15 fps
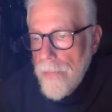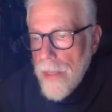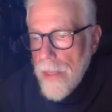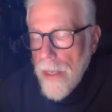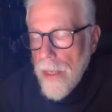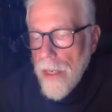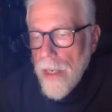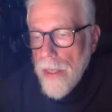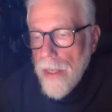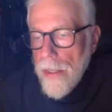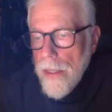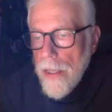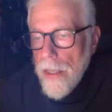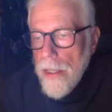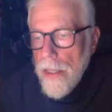
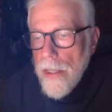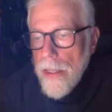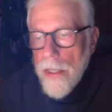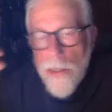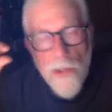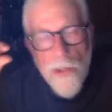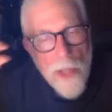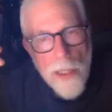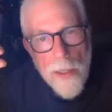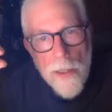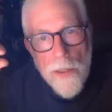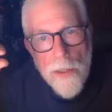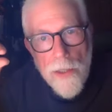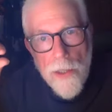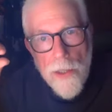a sigil
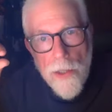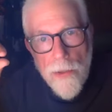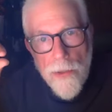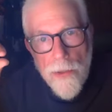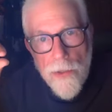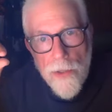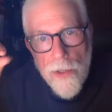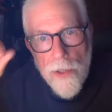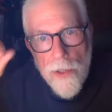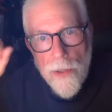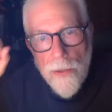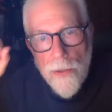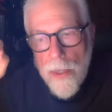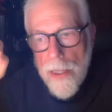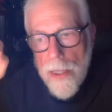to use
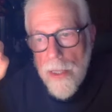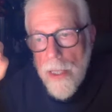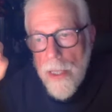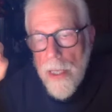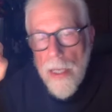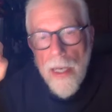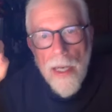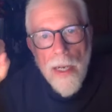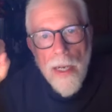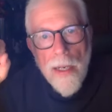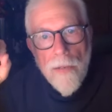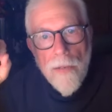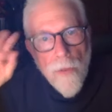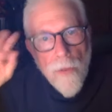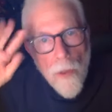to
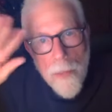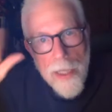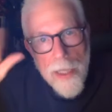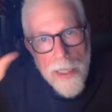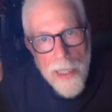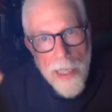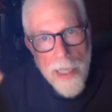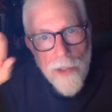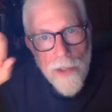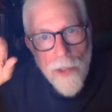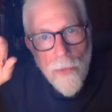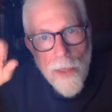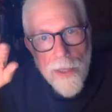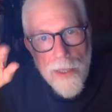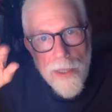form a
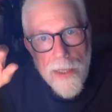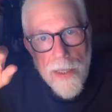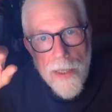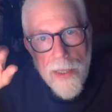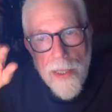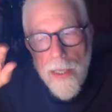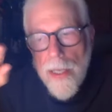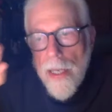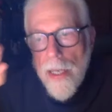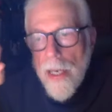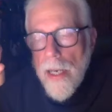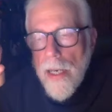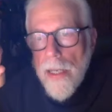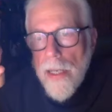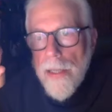connection with it.
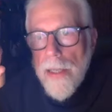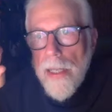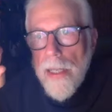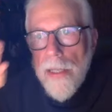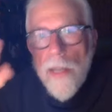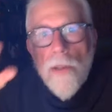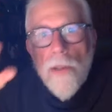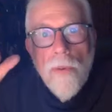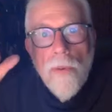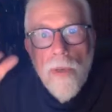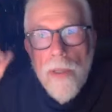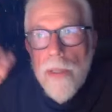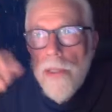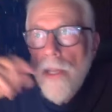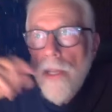In
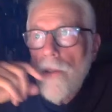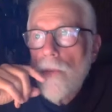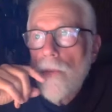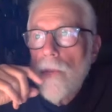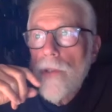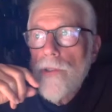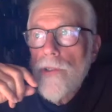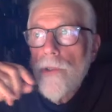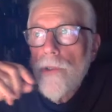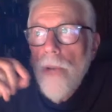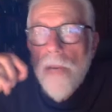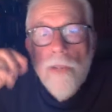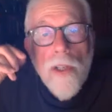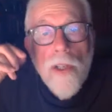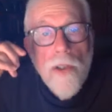other words, you
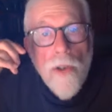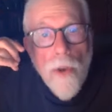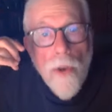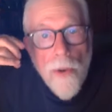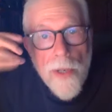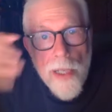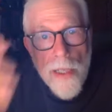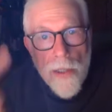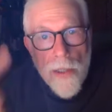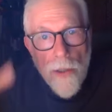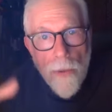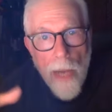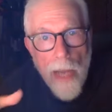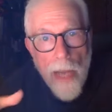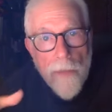have a
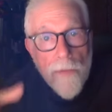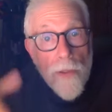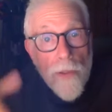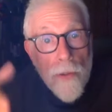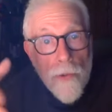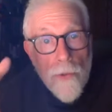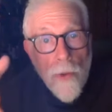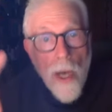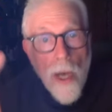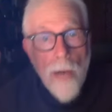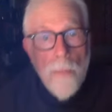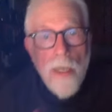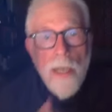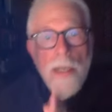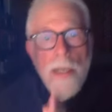choreographed
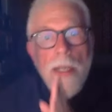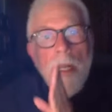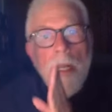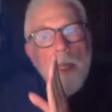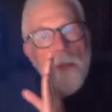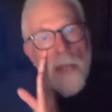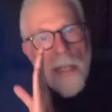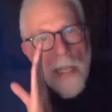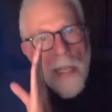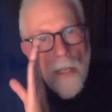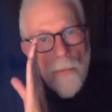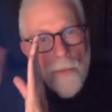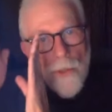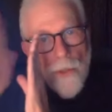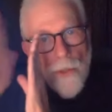drama that
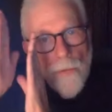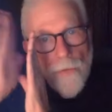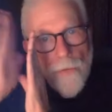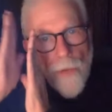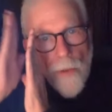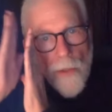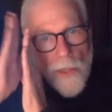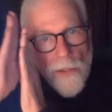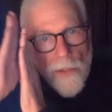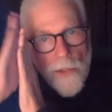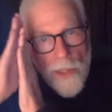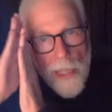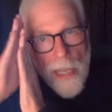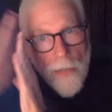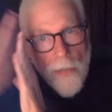helps you
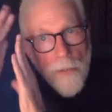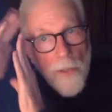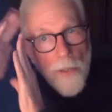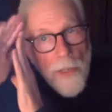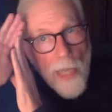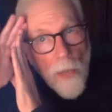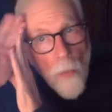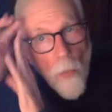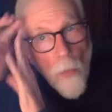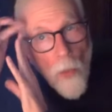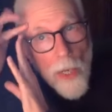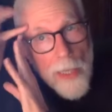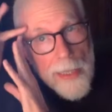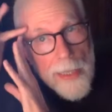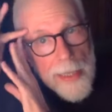focus down to that
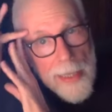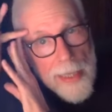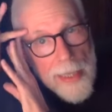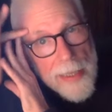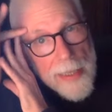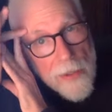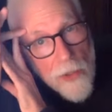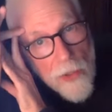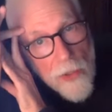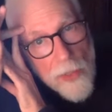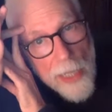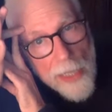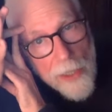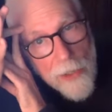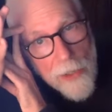one little
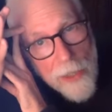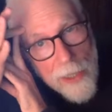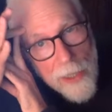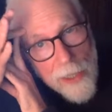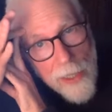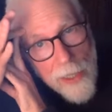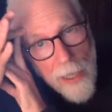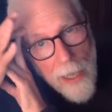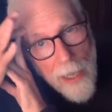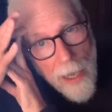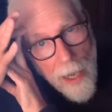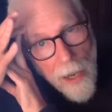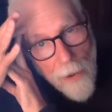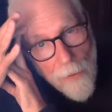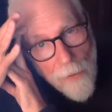section
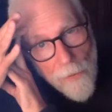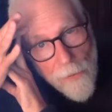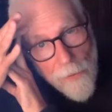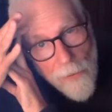of